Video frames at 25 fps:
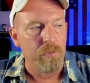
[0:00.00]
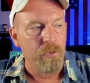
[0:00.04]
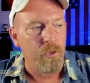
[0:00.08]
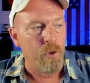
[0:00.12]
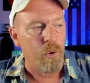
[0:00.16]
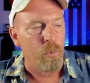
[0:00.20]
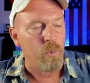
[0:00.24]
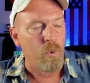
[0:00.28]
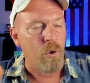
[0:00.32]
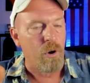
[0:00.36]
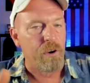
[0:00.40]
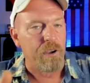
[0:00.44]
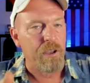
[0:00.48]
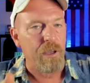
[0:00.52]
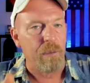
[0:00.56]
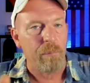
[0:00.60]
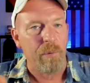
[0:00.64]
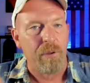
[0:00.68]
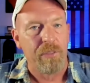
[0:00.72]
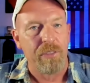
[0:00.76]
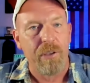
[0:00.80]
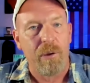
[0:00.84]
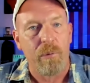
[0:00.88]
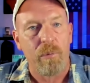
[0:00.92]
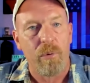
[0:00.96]
They're working,
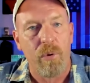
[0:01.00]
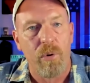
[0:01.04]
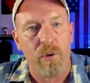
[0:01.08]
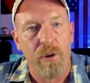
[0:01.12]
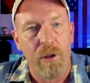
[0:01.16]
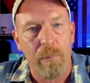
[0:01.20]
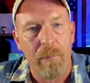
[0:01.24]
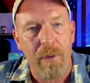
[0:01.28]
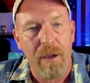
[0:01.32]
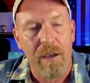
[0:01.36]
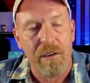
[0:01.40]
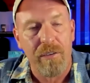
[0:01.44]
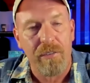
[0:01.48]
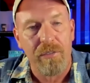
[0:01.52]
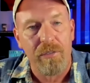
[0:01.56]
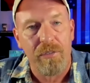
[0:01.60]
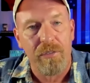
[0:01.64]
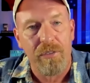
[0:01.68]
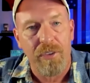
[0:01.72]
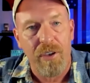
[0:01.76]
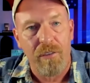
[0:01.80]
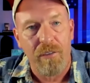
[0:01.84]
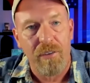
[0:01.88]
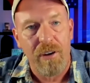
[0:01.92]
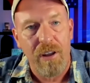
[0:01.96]
but they were only making
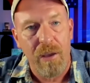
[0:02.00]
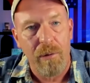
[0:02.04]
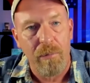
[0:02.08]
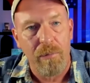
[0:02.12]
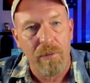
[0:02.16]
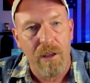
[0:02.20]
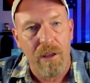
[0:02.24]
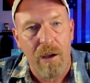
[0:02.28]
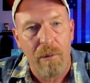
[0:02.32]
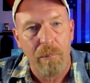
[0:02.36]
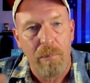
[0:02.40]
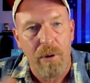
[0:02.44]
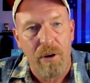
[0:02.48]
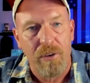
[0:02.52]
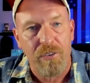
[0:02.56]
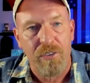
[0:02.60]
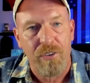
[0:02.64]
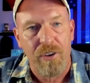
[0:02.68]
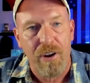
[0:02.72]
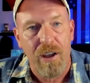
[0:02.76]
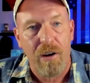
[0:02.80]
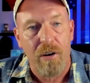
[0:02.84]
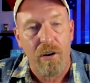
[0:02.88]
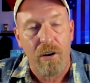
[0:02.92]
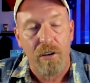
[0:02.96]
seven, eight, nine bucks
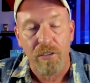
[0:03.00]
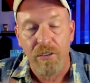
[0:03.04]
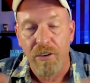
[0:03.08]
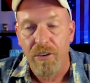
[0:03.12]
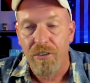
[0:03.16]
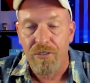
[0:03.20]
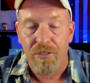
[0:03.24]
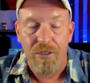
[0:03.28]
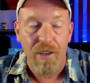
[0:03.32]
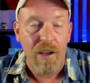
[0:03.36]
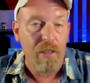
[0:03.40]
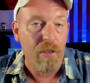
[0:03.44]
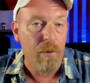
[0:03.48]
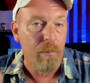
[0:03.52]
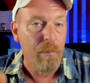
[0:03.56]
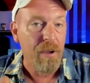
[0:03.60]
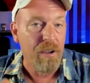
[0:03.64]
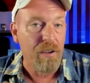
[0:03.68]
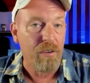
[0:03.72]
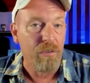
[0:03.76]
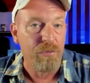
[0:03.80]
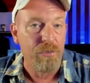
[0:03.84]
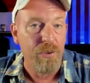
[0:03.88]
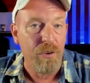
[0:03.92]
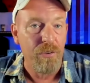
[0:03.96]
an hour. At least now they're
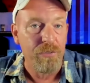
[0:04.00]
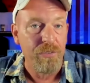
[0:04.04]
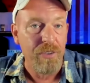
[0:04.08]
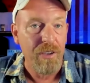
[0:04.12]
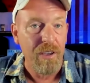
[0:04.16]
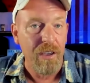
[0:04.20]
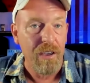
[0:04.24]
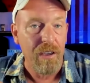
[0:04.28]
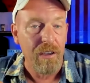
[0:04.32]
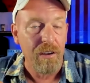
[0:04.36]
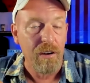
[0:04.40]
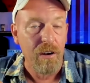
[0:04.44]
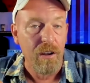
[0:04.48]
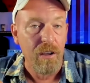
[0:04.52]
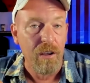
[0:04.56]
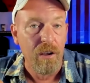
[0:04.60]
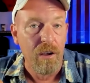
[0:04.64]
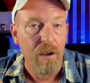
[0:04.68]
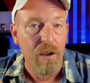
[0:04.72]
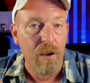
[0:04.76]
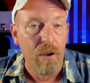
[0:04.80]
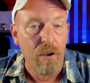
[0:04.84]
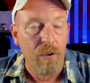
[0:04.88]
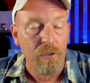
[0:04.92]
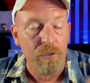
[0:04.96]
making 15.
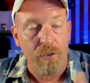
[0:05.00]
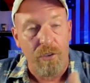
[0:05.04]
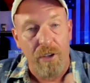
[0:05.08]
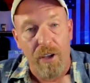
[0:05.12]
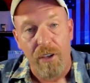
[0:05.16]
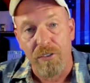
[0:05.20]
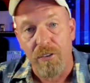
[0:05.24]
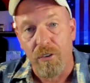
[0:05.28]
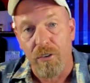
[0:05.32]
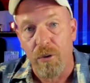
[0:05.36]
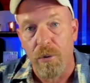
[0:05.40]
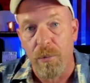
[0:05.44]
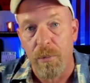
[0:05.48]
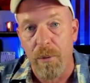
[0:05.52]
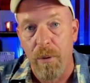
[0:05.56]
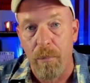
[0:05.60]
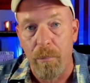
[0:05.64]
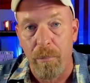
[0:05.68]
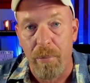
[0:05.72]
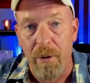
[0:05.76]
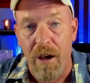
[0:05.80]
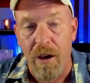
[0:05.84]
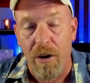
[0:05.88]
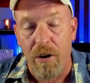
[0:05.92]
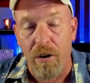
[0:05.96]
So that's a little
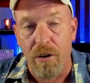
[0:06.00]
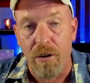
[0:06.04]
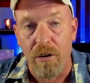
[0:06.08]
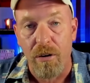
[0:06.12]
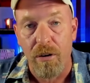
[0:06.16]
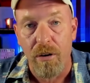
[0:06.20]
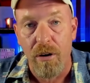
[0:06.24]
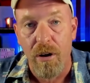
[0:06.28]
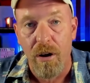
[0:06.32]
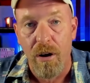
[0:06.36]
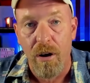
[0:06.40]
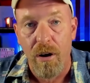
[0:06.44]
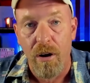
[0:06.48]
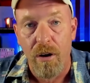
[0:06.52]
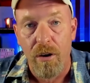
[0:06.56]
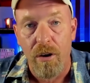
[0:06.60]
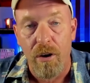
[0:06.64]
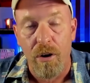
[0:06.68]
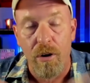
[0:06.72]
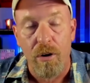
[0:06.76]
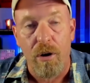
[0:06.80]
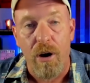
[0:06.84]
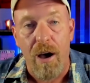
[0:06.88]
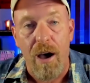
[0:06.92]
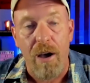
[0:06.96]
bit better.
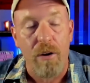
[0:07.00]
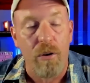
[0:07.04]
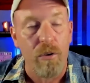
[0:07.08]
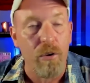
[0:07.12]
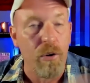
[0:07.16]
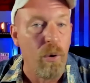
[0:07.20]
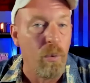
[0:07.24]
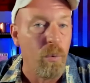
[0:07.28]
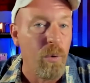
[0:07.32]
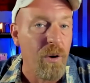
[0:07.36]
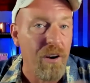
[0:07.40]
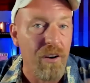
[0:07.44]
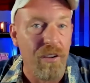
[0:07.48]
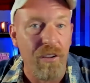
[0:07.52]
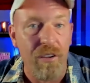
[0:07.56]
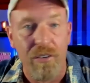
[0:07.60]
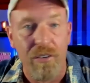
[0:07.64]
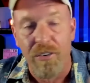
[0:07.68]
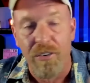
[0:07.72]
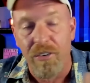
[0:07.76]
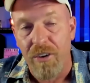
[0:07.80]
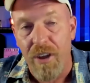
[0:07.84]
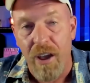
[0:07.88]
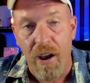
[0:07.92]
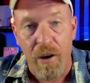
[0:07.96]
You know, I don't know what it
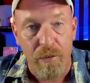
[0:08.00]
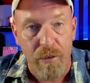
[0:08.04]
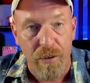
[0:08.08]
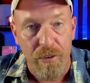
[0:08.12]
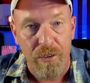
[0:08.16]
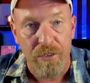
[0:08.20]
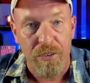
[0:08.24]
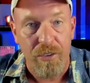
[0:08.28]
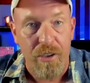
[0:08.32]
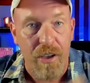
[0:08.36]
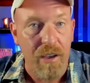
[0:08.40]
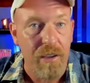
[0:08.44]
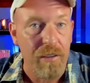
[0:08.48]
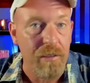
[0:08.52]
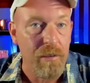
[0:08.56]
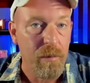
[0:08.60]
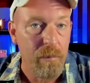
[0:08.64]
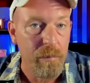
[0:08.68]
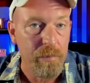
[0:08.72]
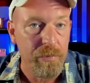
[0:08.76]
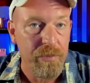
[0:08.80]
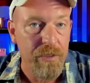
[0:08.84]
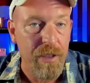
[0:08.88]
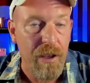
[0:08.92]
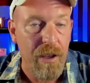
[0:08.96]
in every state.
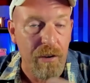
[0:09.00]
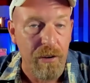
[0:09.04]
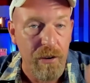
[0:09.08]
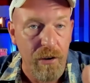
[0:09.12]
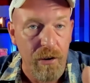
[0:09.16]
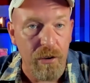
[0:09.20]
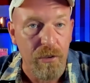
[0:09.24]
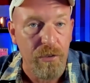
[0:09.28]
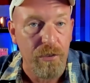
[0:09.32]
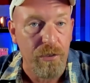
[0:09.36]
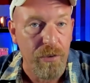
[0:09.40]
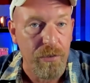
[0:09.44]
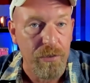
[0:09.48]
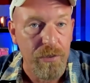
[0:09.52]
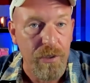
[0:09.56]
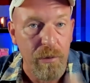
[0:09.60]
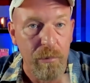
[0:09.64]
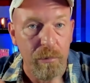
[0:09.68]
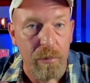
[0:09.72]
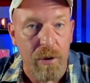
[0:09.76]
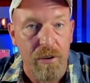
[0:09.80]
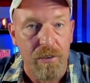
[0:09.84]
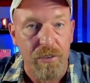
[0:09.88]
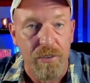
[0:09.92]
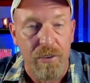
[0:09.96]
Down here it's
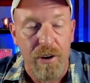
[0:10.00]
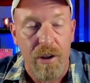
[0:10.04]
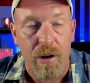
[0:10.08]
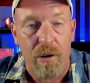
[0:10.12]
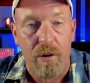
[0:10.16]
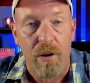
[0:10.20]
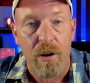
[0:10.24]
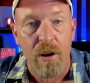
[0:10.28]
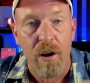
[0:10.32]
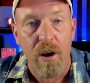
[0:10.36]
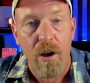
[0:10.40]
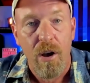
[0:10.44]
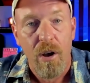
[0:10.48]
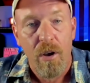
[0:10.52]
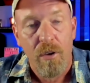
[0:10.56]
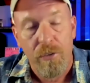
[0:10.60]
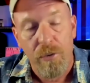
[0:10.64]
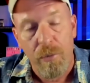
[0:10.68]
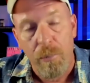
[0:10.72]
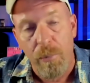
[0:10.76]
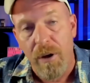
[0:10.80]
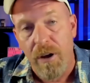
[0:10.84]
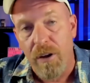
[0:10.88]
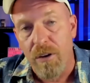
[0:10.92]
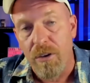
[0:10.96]
15 bucks an hour.
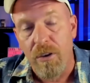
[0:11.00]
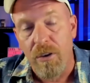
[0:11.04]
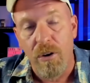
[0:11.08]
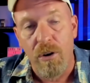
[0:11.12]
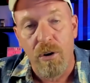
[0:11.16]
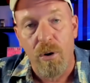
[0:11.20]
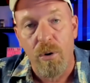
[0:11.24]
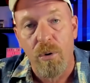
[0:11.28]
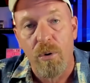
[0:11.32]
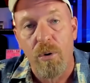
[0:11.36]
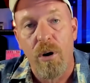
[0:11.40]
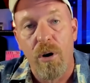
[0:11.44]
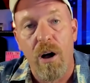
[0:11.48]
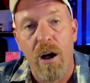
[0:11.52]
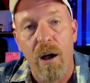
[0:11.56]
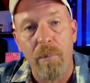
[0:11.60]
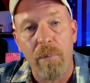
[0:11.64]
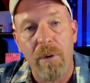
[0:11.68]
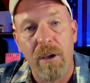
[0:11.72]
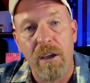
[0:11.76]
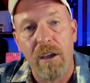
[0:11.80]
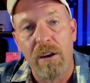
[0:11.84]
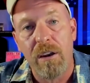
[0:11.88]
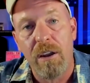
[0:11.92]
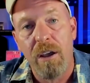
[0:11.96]
So, but you know, I
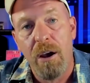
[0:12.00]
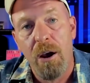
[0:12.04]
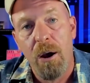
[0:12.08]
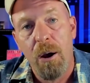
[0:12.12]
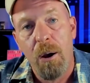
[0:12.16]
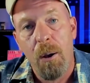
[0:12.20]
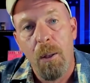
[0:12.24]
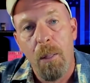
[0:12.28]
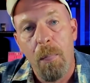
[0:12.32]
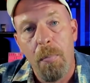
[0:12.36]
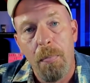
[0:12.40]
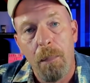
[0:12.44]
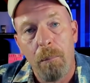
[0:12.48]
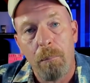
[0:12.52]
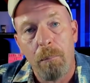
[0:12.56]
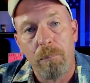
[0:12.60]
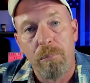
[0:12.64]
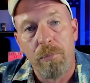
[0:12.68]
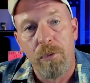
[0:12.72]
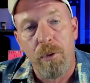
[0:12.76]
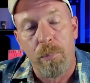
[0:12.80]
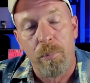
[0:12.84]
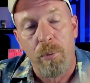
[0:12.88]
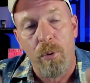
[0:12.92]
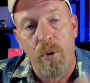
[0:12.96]
mean,
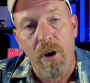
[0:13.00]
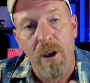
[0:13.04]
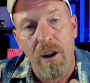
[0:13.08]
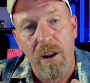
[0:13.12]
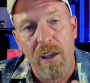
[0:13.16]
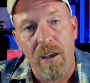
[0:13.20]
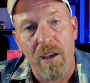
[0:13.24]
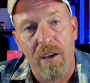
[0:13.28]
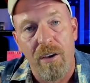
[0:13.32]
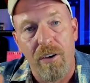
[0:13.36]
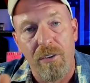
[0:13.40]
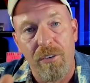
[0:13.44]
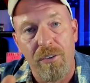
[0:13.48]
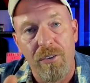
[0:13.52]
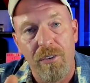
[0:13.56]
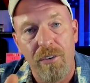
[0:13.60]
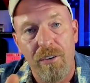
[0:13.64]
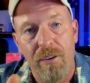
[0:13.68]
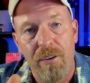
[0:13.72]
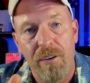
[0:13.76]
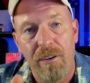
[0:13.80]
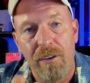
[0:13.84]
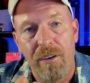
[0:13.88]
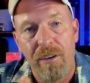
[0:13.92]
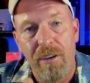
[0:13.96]
the point is,
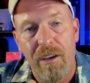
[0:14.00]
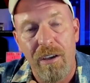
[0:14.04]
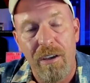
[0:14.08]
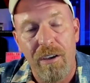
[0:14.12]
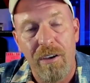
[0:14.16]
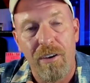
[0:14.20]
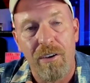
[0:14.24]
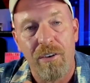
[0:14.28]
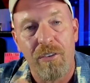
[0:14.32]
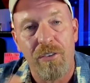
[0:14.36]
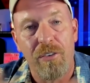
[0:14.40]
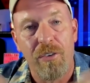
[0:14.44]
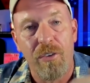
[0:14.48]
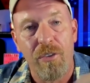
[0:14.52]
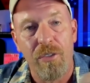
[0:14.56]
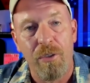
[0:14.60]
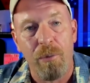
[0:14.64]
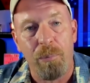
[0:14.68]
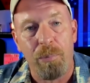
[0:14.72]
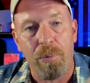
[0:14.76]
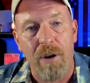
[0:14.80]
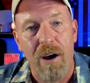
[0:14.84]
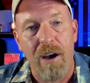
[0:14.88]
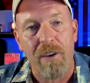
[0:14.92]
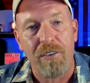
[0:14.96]
is
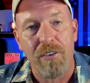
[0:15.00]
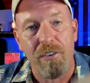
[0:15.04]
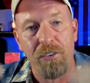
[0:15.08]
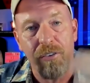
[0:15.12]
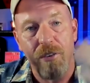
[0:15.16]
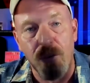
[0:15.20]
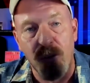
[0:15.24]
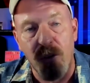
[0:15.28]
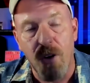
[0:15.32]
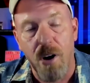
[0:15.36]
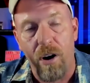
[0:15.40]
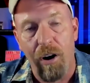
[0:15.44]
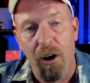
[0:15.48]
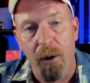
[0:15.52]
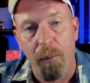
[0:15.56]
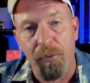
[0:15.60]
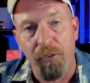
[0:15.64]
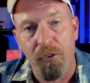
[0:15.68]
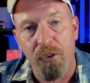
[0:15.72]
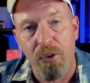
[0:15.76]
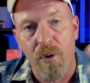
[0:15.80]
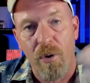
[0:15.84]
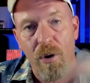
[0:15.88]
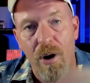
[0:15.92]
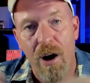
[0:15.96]
the prices have gone up
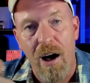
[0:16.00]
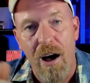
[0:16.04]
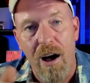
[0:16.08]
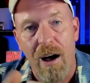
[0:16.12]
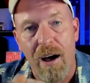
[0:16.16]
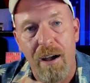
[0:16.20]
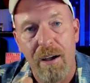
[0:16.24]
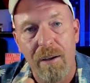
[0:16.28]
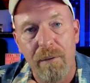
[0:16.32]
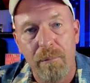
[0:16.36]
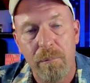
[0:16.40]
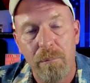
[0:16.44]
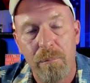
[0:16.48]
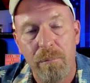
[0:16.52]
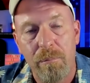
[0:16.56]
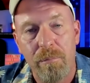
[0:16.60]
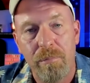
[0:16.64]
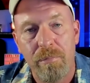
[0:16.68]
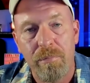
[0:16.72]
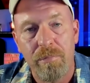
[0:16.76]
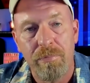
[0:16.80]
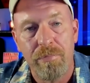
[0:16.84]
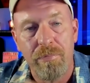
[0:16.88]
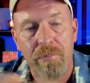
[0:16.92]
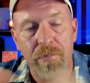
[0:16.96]
so high
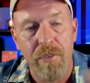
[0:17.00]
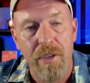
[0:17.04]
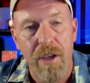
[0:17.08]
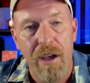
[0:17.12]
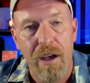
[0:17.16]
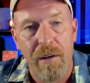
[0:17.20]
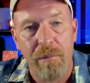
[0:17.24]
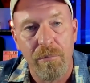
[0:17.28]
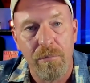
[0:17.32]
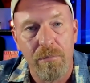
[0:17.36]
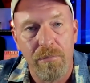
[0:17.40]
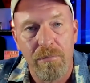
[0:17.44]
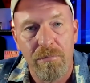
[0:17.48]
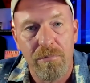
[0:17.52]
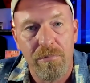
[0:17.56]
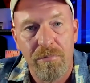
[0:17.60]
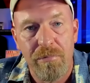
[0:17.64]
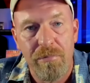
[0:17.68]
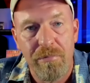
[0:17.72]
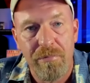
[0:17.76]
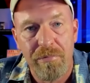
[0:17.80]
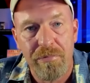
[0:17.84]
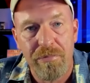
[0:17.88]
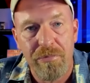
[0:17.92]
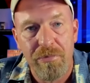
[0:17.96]
that
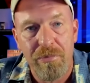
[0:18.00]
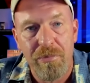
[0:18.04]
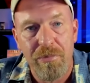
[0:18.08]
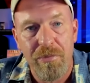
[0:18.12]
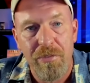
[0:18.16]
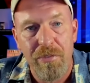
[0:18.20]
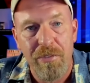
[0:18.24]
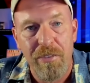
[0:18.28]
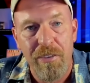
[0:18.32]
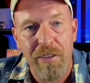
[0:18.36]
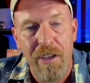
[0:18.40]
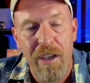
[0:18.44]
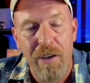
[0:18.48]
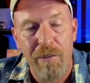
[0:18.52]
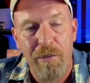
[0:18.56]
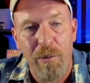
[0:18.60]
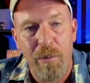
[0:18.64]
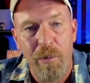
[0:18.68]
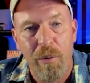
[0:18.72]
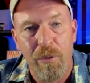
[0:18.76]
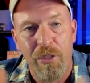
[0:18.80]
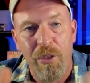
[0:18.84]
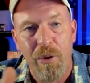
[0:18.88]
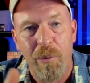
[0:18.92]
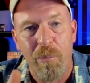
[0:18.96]

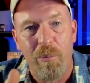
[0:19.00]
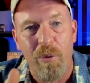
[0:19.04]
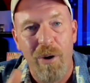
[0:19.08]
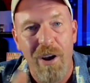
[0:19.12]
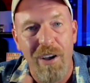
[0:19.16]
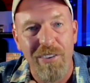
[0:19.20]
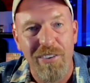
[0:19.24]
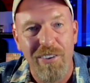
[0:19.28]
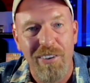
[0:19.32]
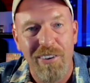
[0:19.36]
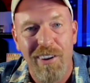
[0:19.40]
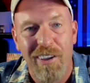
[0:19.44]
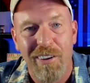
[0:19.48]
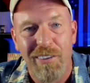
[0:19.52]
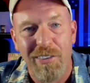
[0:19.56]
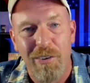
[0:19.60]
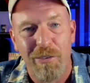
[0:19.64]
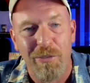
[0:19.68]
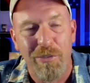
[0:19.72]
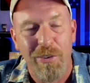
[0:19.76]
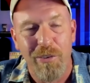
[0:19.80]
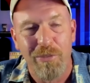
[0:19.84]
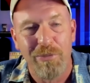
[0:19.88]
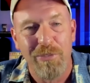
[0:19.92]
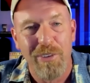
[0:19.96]
even with them raising it
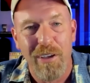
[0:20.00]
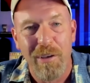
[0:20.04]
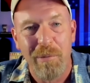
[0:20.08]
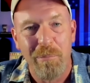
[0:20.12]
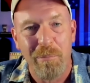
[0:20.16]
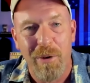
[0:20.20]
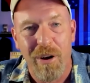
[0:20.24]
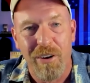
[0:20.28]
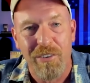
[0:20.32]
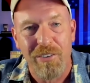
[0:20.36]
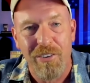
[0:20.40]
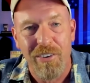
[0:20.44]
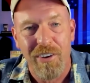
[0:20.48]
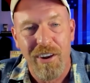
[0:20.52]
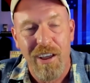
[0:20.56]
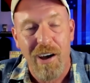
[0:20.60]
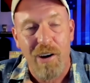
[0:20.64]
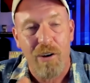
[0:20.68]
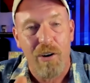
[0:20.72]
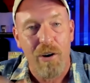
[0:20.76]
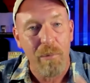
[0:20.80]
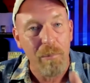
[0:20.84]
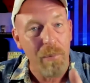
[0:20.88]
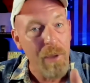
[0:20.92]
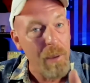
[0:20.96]
to 15 bucks an
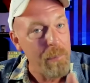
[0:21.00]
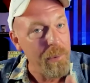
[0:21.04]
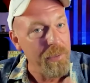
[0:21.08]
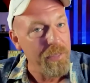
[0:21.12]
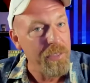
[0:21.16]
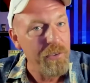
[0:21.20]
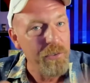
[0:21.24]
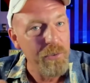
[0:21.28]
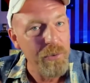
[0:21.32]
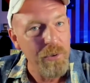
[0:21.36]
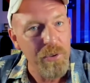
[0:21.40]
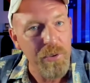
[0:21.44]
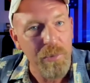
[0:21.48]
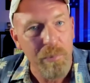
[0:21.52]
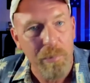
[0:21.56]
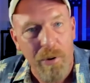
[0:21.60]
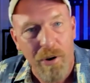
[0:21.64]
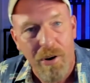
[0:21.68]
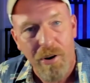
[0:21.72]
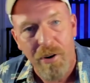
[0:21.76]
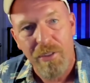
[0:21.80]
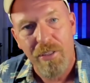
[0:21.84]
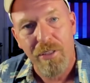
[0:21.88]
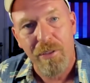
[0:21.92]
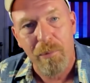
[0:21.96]
hour, maybe this was
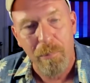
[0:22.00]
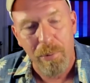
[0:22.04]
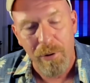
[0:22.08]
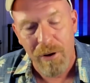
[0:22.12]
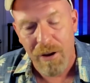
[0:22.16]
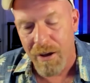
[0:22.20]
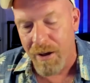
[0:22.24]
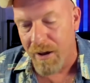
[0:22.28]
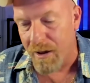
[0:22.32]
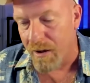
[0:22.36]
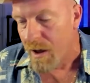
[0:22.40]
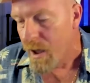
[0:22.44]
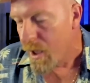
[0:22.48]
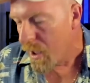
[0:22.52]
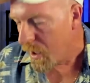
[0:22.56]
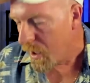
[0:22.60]
part of the plan.